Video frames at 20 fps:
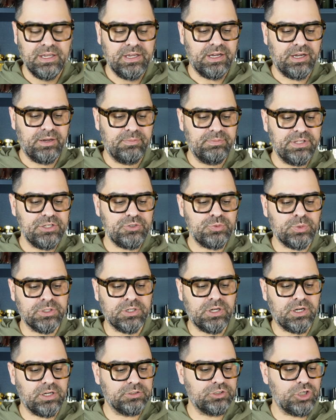Um, this
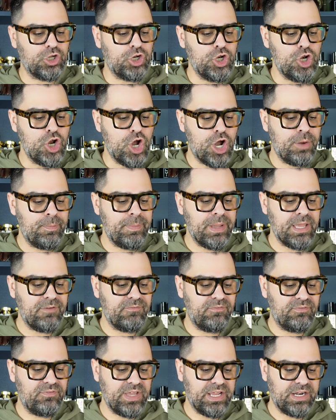one called L'Homme
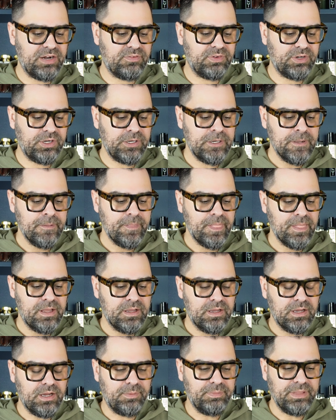Vétyver.
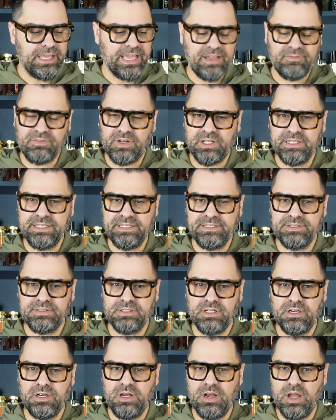Um, they have all
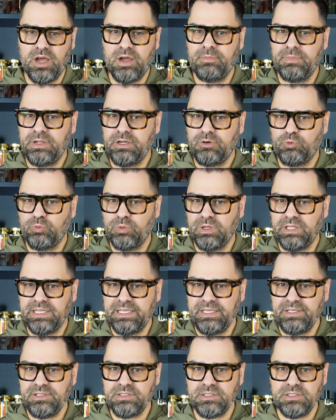these L'Homme
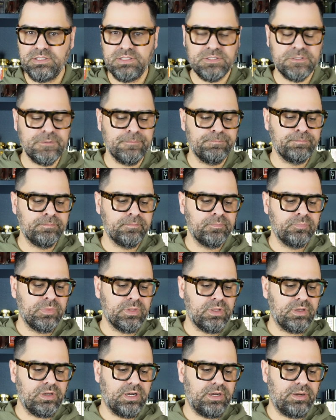releases.
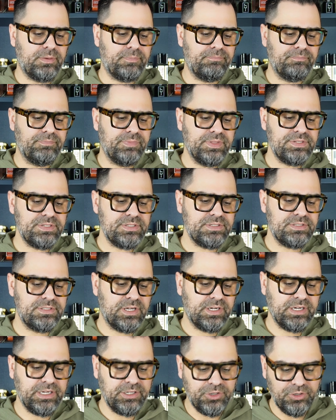Um, this is
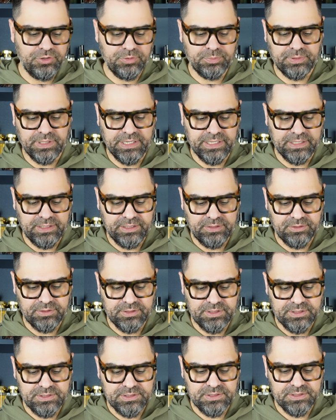not a new brand
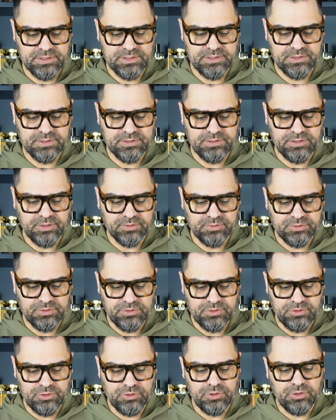either. This is, you
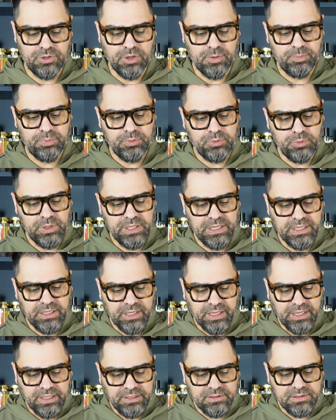know,
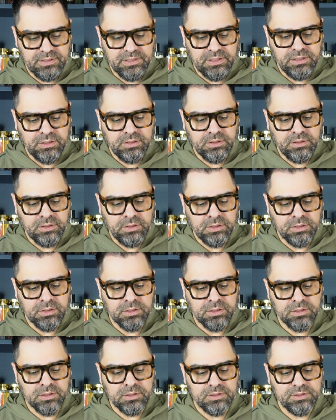depuis eighteen,
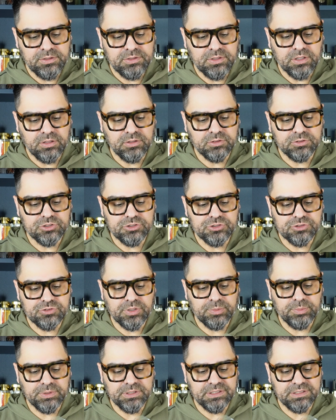it's all
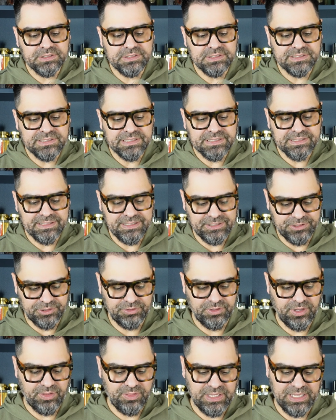scribbled,
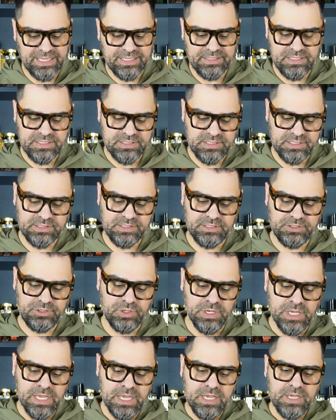sixty-two, I think, eighteen
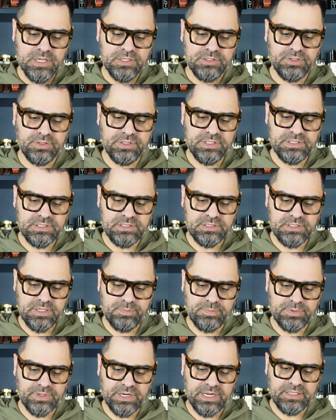sixty-two. So this is
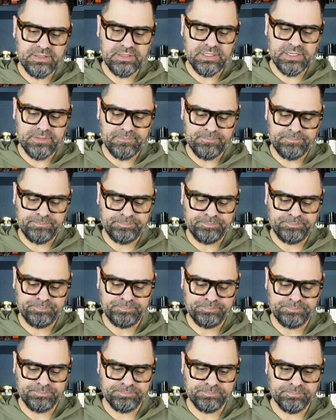a brand that,
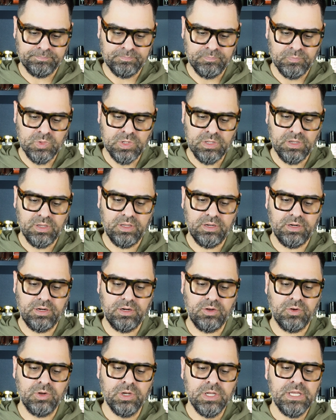I
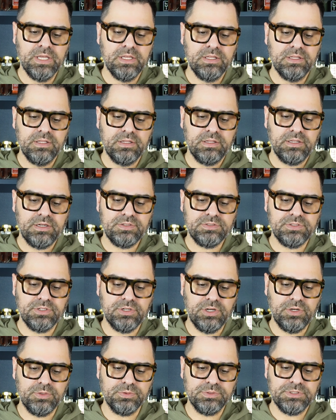don't know, there's the
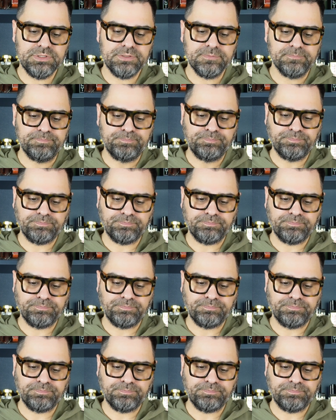notes.